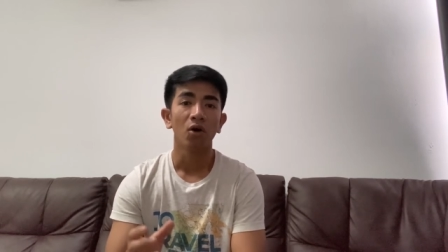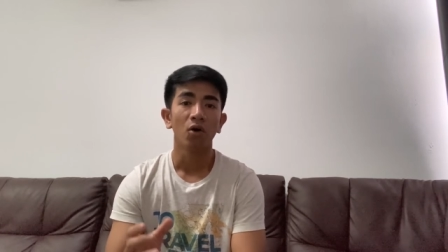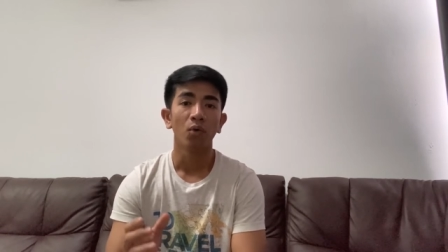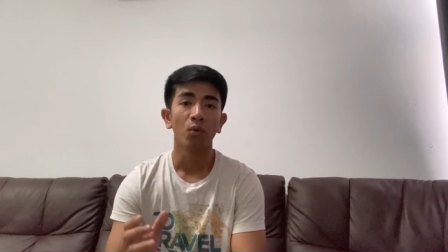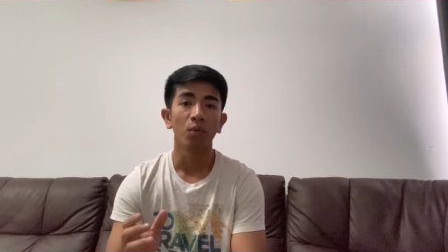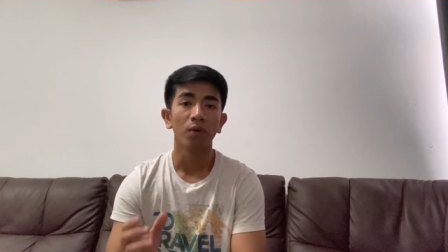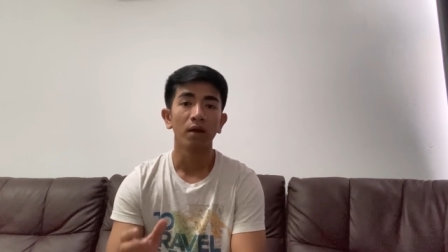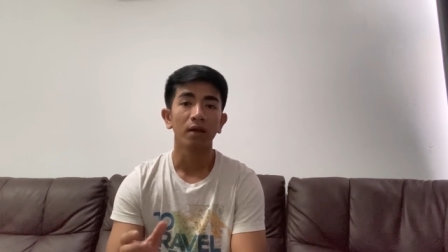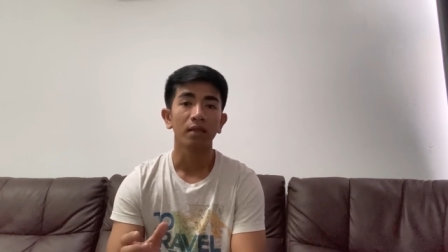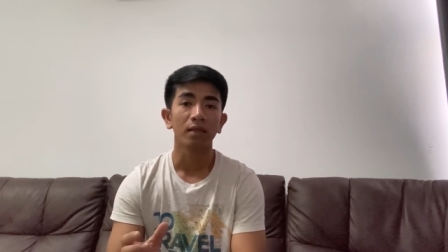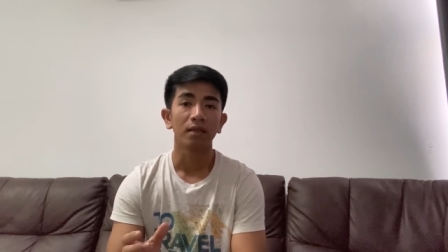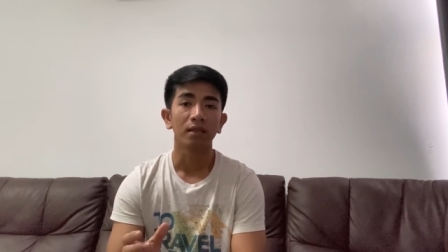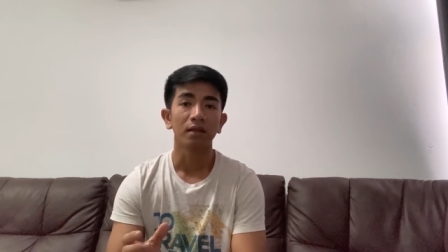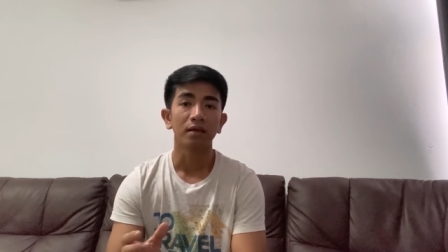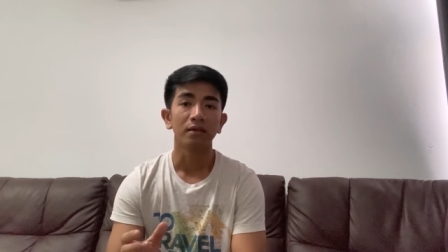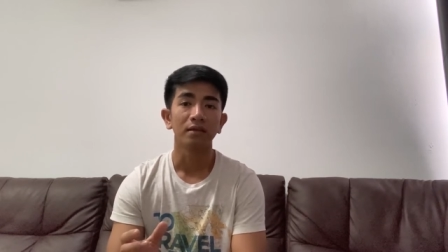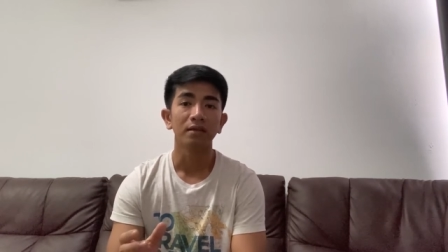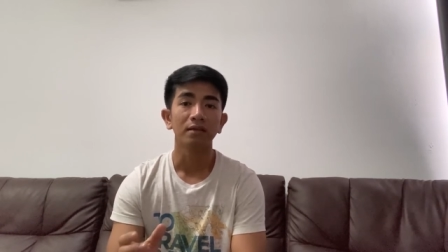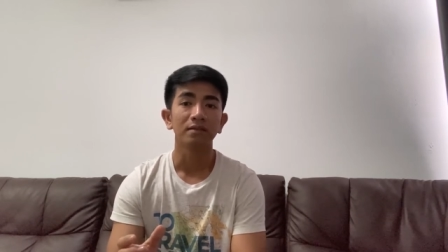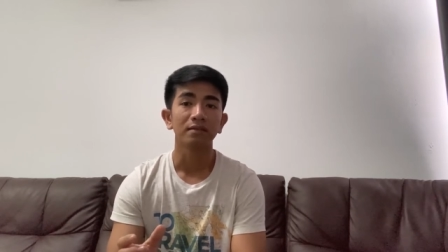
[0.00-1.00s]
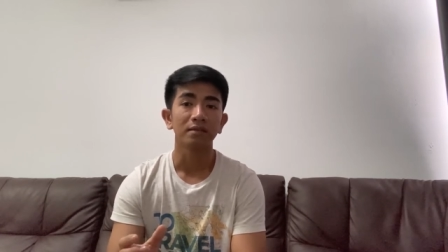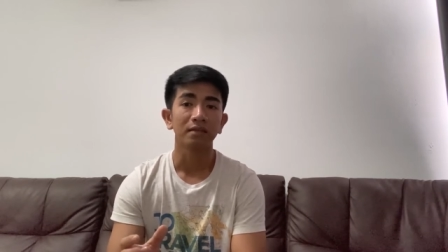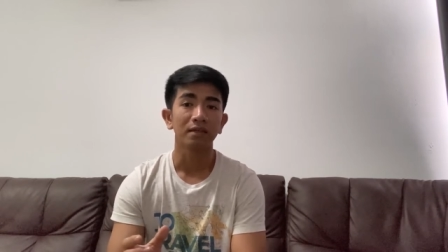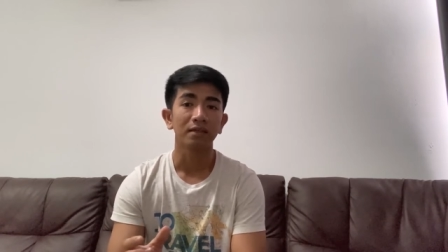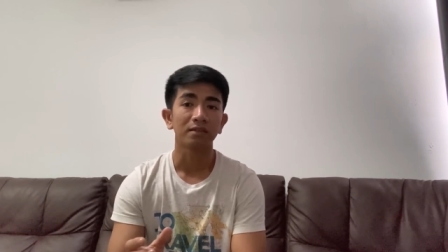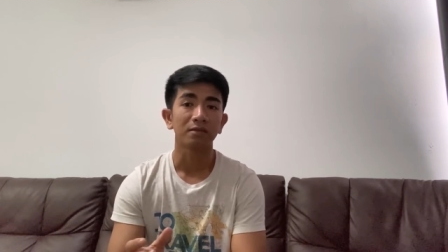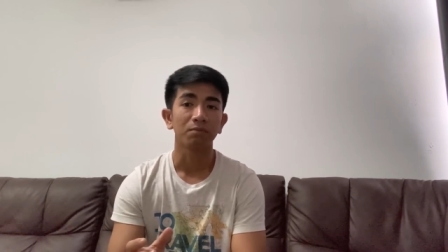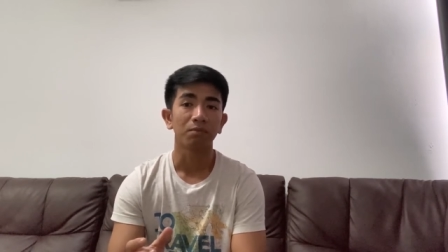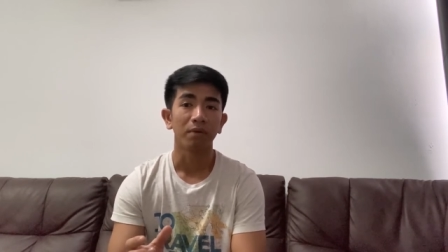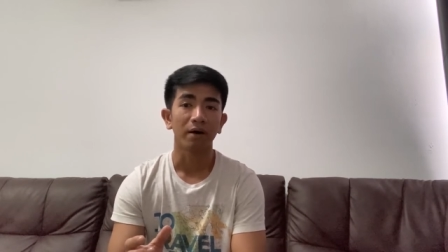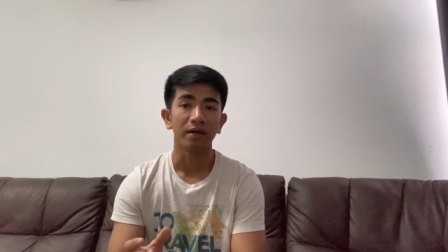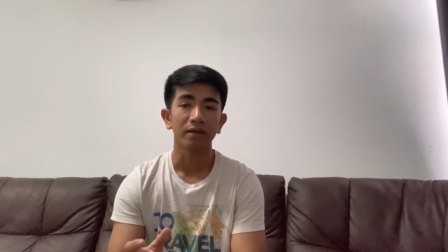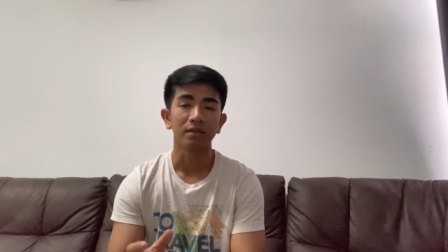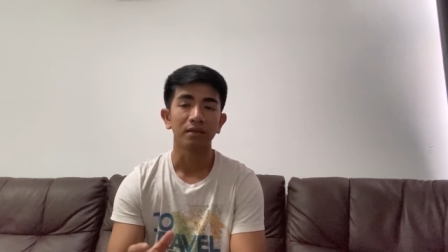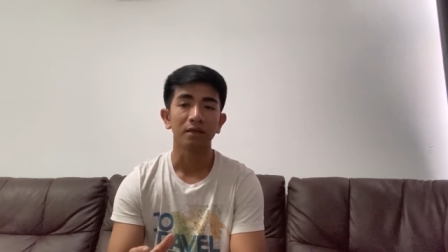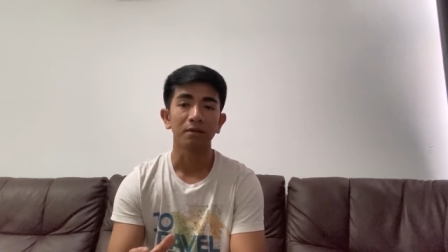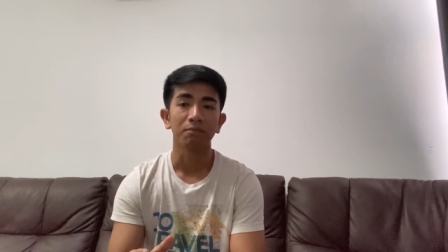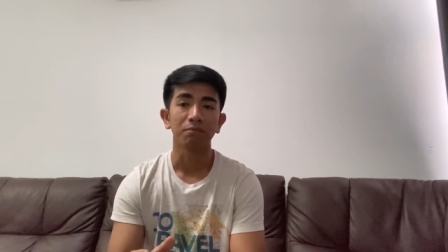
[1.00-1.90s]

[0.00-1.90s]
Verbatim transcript: with the deceased body